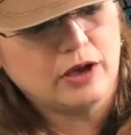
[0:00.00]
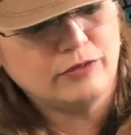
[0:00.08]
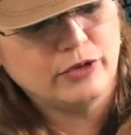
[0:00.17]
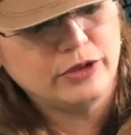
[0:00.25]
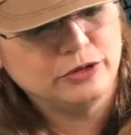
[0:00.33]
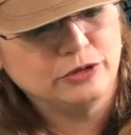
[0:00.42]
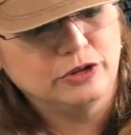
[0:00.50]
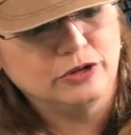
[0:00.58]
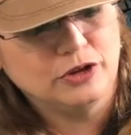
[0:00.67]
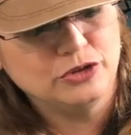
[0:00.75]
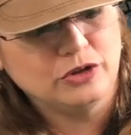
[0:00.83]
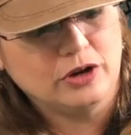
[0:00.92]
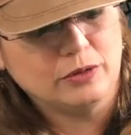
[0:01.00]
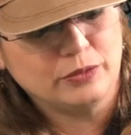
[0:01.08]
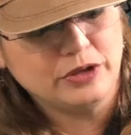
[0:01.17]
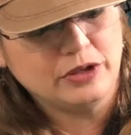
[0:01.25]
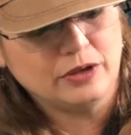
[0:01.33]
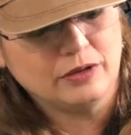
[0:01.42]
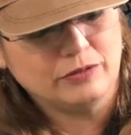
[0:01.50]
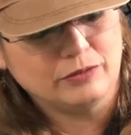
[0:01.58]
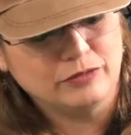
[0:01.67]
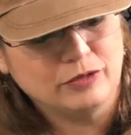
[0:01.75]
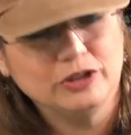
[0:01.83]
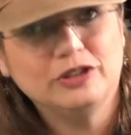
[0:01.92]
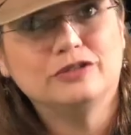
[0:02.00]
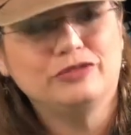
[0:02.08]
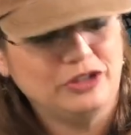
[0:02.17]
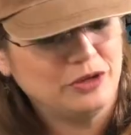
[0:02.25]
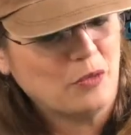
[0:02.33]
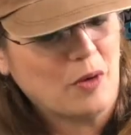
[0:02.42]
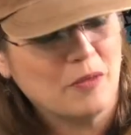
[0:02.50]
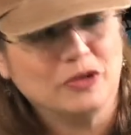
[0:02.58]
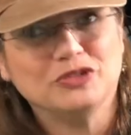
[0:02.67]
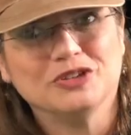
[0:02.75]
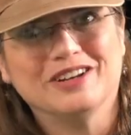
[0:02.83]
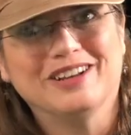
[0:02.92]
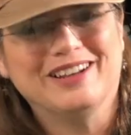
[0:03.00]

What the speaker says: halfway through the dungeon and we've only defeated 1 monster.